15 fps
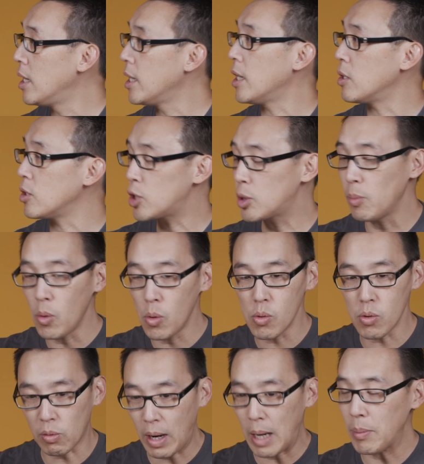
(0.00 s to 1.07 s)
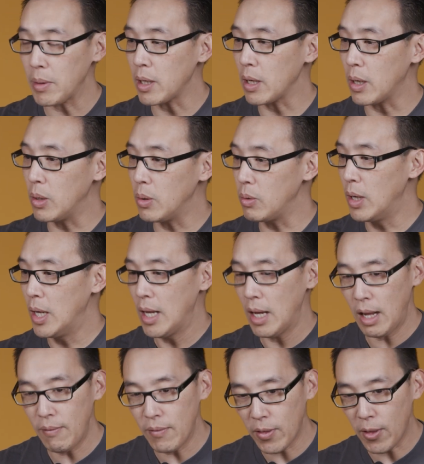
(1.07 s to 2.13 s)
Yes. You know, small grab and go,
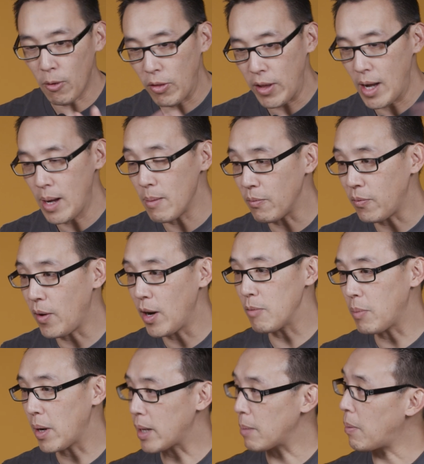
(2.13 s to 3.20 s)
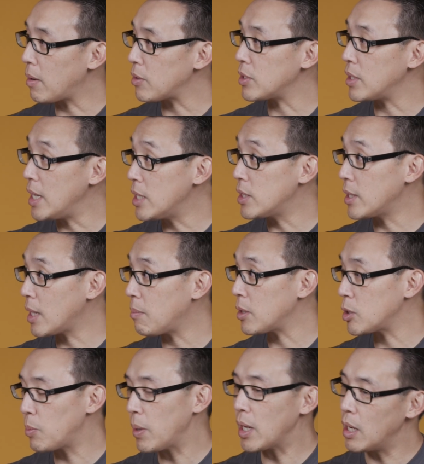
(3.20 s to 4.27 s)
even though the AM5 by comparison isn't that
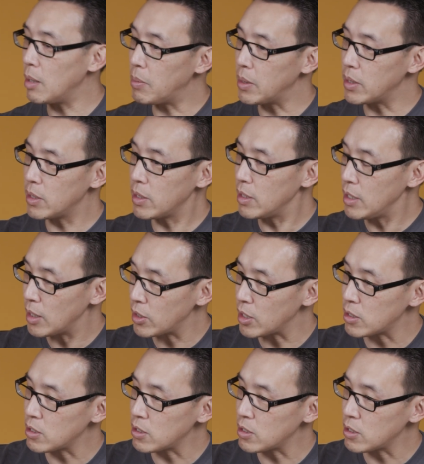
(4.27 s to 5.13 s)
much bigger, but you know, mm.